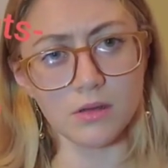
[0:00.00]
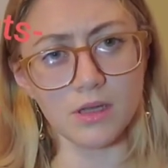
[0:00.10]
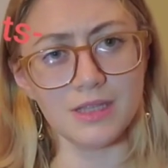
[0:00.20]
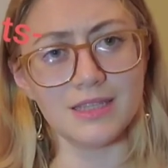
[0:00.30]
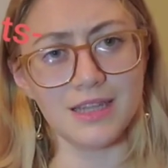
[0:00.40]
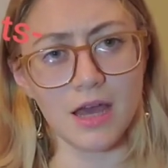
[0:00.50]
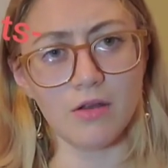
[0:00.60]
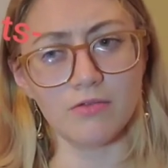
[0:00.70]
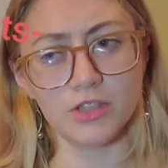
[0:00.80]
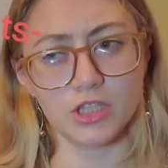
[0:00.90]
instead
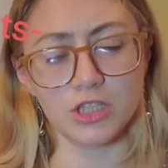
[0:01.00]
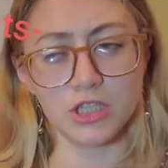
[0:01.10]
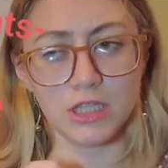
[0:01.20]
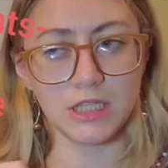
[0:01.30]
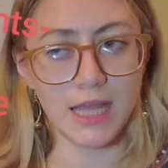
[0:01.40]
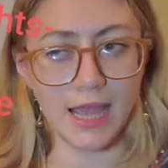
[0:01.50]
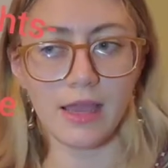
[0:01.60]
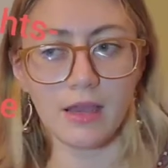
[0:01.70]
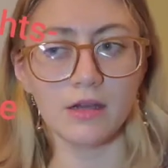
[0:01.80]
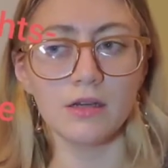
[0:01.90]
of just
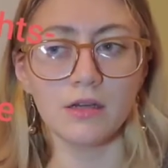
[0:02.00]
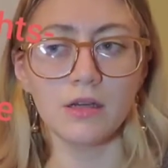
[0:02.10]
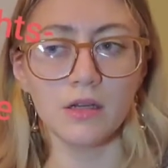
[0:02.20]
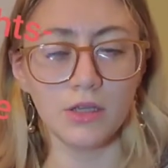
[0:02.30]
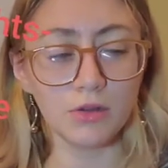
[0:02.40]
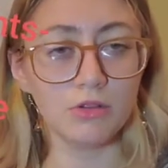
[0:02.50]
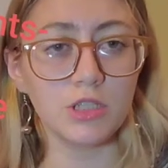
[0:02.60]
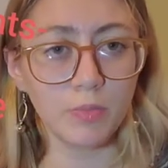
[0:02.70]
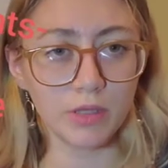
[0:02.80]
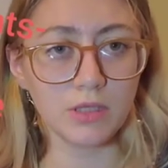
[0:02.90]
take your
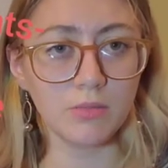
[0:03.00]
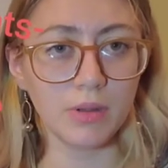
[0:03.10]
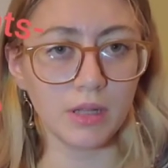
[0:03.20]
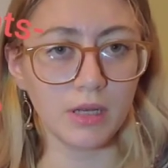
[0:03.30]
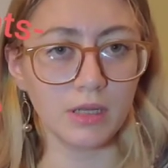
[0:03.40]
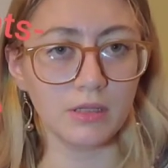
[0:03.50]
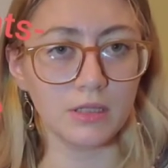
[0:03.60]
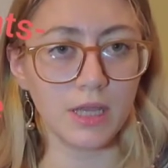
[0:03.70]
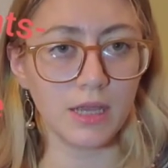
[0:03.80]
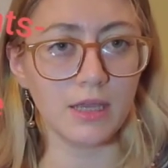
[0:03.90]
responsibility and
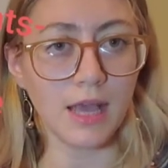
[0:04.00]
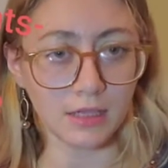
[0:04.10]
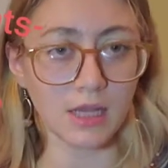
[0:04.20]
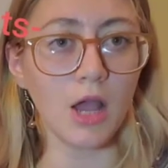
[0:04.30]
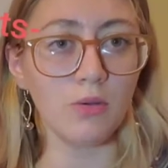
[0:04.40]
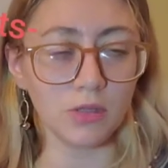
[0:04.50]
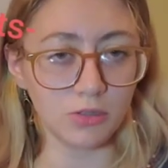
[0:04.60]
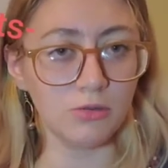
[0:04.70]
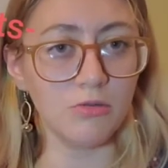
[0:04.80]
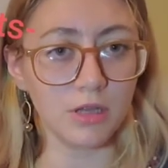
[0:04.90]
say, yes, I will
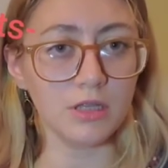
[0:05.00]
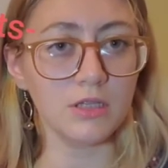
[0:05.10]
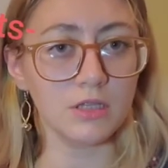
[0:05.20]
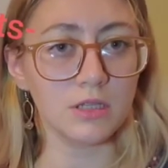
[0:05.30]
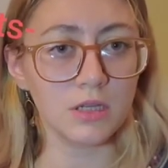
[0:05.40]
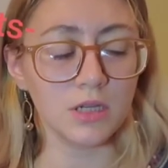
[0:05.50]
do this,